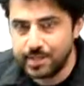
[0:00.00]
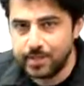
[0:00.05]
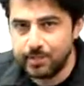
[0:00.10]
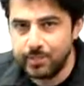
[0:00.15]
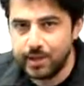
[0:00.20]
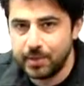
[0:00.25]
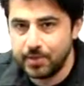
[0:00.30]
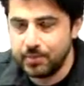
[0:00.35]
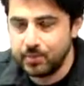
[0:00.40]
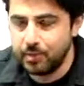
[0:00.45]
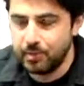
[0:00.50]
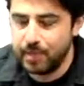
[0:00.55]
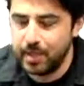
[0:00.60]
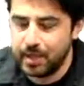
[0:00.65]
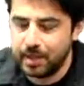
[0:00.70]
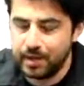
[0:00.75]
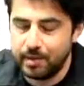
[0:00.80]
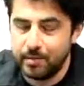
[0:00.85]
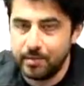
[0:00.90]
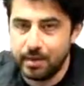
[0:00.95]
simply put
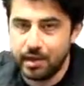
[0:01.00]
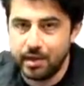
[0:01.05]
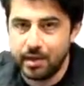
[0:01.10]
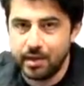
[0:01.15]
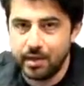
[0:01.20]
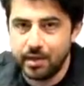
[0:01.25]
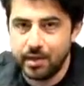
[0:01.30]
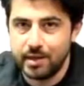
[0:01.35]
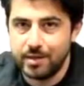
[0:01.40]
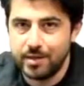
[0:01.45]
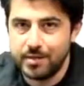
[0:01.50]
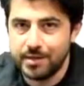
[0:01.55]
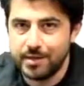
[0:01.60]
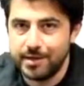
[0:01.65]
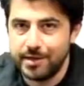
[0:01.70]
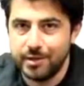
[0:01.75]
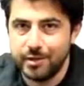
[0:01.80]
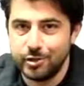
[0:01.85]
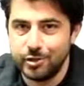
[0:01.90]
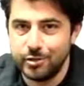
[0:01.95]
bigger and bigger
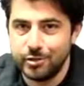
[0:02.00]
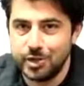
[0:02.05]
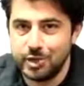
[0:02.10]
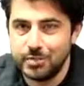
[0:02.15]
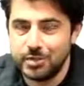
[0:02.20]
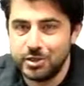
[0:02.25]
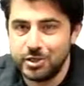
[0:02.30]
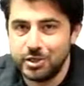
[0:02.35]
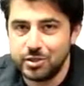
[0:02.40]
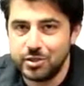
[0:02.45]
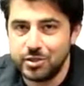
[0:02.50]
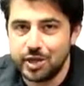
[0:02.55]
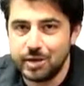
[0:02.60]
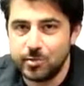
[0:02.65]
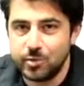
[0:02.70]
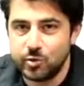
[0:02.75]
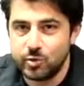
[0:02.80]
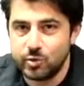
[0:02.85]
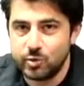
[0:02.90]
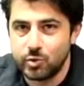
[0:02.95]
gears in your transmission to get
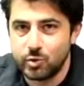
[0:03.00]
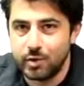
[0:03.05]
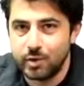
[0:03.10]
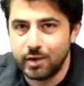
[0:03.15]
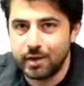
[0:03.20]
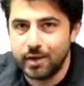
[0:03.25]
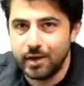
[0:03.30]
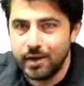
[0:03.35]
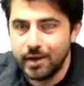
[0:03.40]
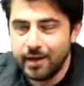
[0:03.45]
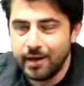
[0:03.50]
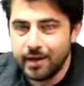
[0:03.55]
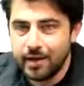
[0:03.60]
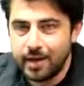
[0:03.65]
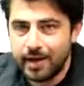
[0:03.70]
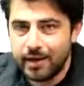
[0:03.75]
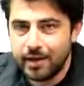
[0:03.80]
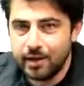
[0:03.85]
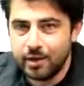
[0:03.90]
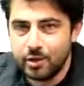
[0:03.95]
more torque
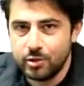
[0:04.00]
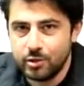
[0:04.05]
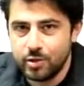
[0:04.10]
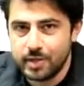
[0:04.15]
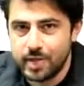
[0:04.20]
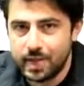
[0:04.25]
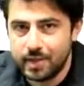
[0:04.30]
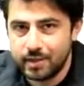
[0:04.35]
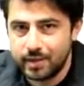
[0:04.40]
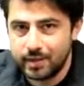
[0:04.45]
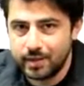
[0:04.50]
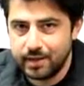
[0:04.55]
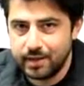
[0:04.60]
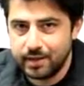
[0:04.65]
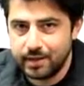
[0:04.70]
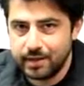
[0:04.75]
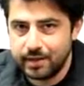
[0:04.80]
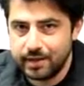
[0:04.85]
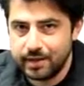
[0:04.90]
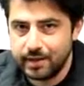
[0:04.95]
and not lose out on
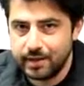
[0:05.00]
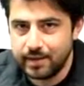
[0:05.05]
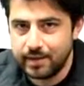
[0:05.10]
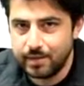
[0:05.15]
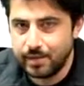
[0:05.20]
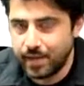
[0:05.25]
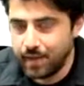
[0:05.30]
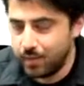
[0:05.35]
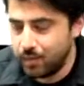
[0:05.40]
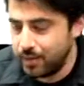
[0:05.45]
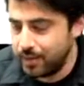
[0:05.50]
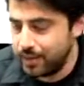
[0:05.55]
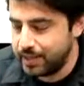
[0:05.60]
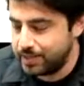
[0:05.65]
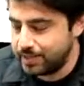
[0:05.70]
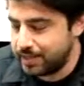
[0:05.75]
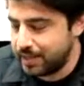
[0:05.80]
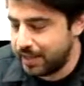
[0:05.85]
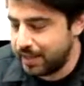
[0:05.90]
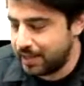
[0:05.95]
anything. And the main one
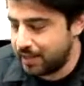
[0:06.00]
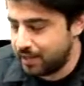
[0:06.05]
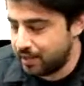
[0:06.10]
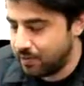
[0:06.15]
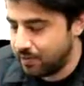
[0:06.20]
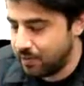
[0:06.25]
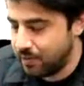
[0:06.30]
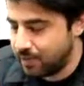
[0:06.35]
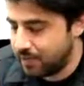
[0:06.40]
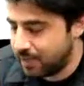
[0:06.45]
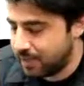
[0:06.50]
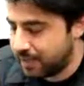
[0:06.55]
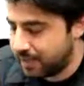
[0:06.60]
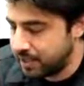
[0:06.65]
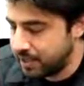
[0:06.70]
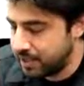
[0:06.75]
is that when you link